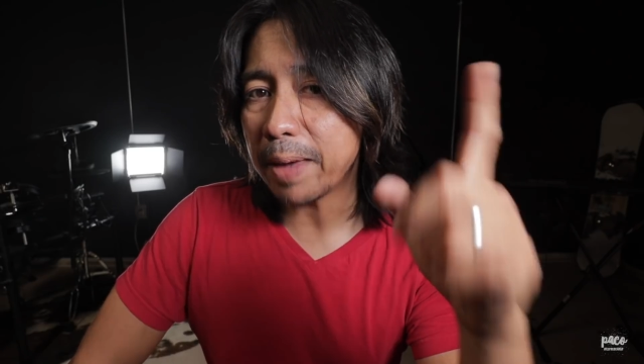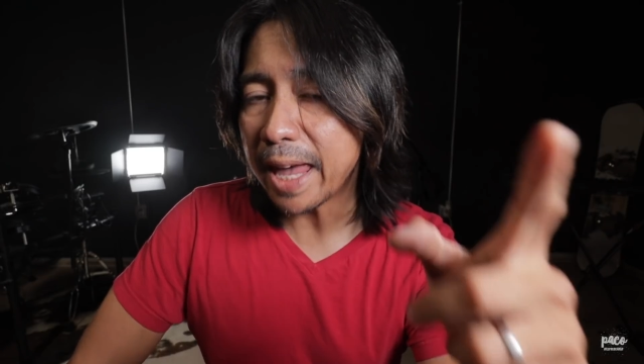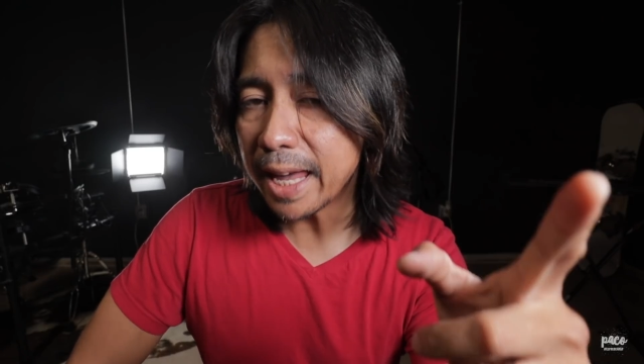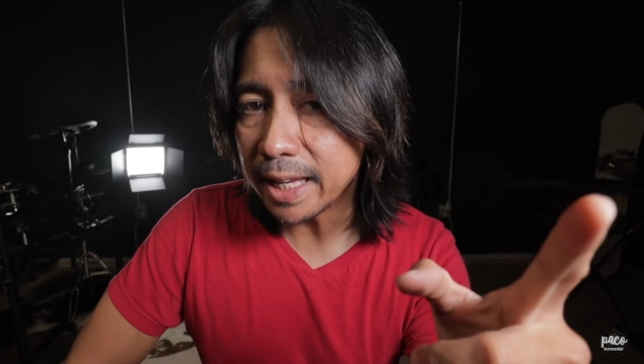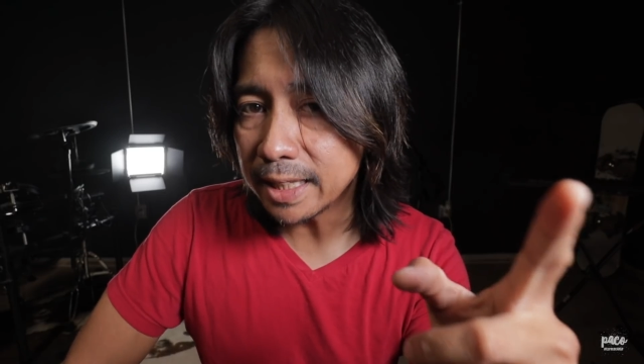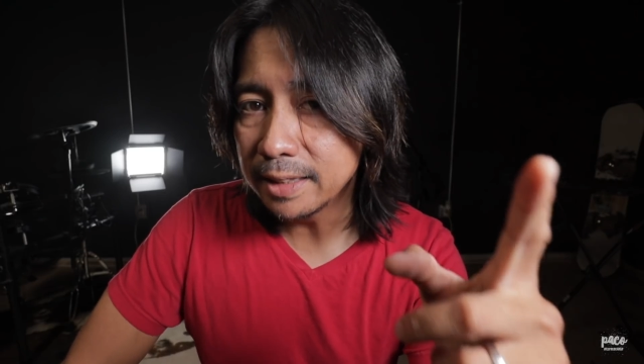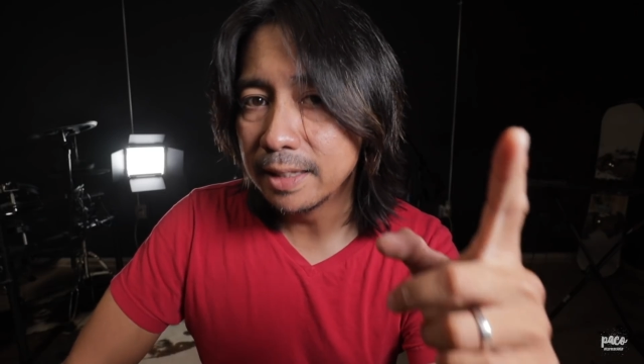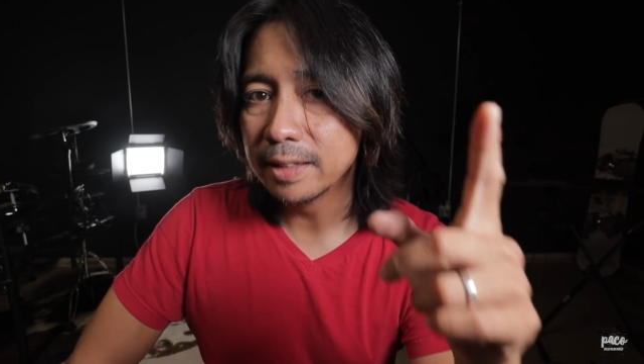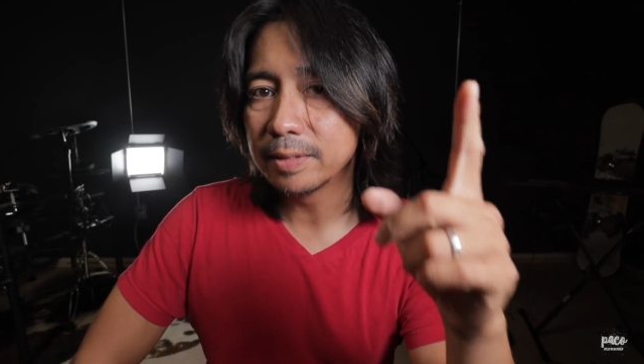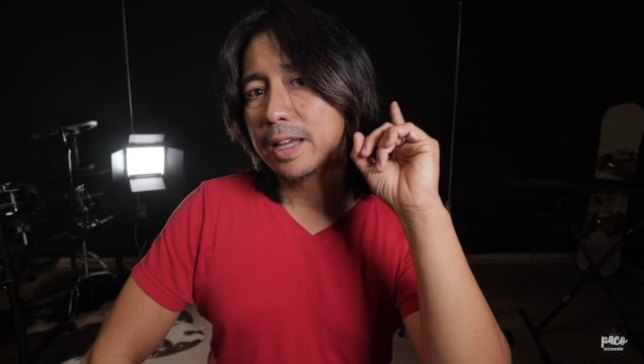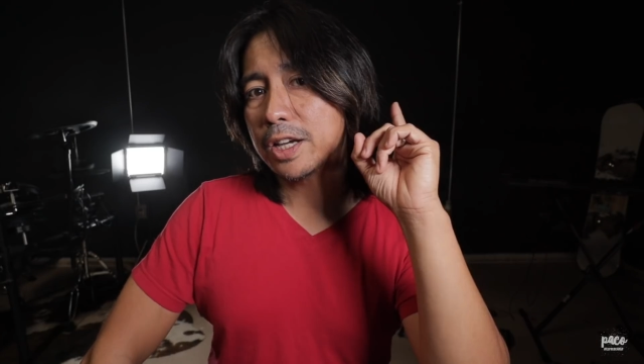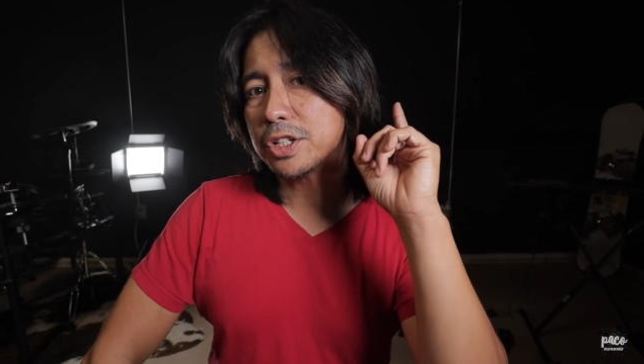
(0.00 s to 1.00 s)
paid
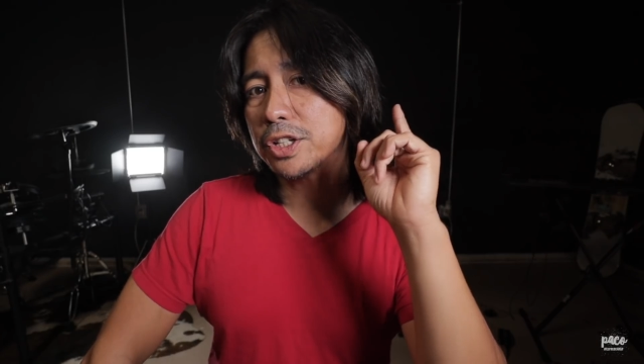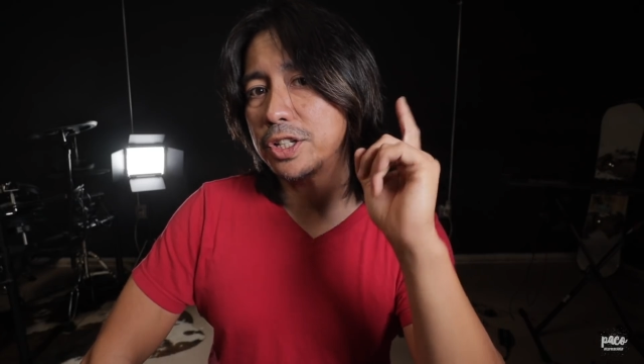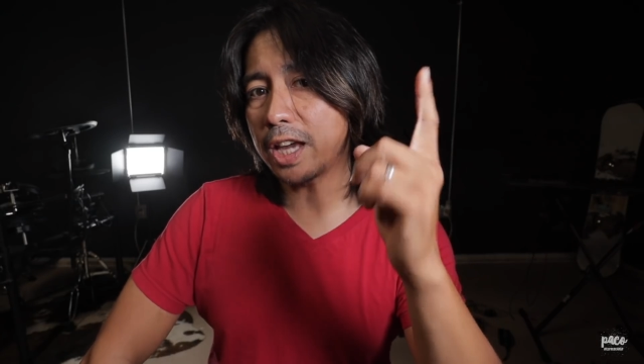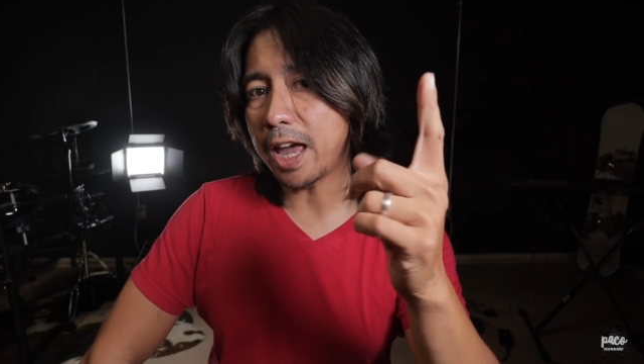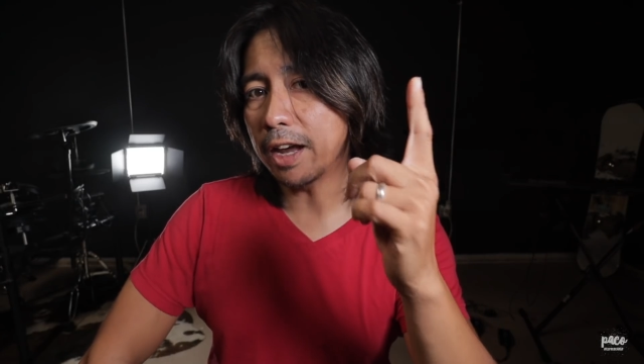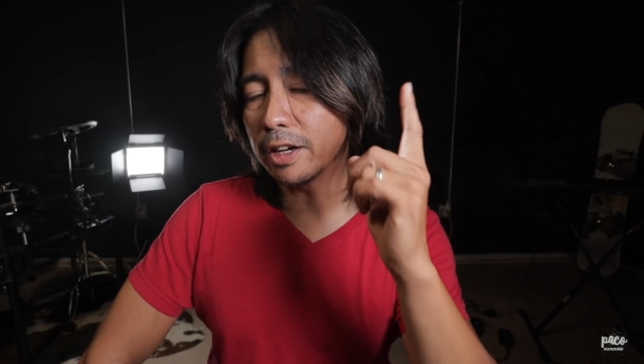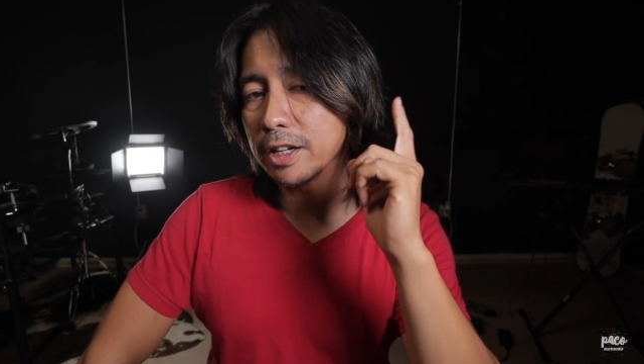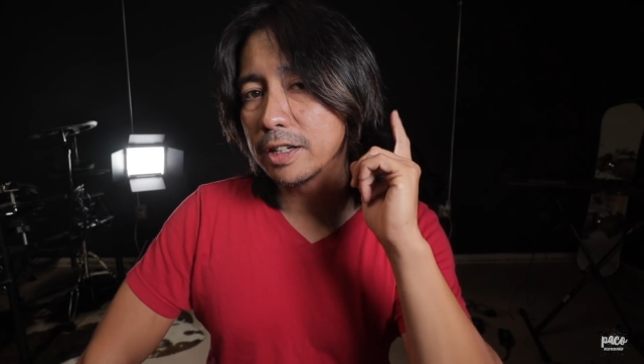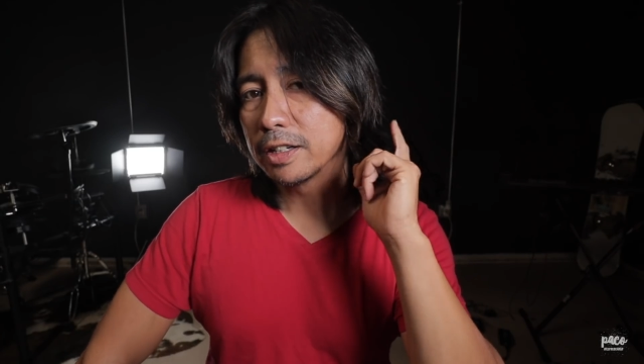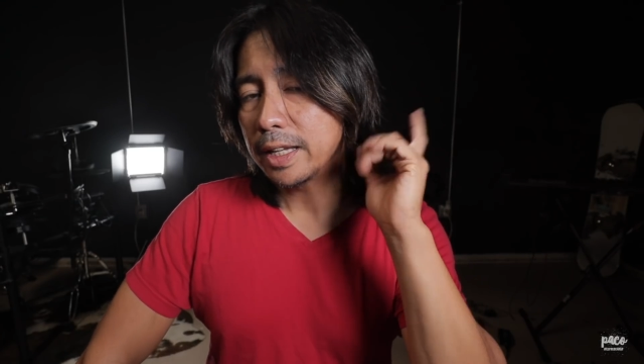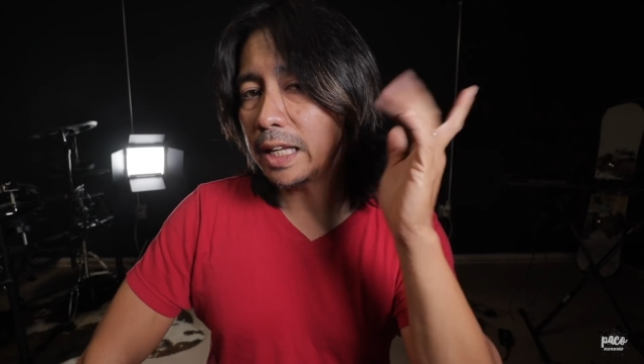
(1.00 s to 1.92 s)
his share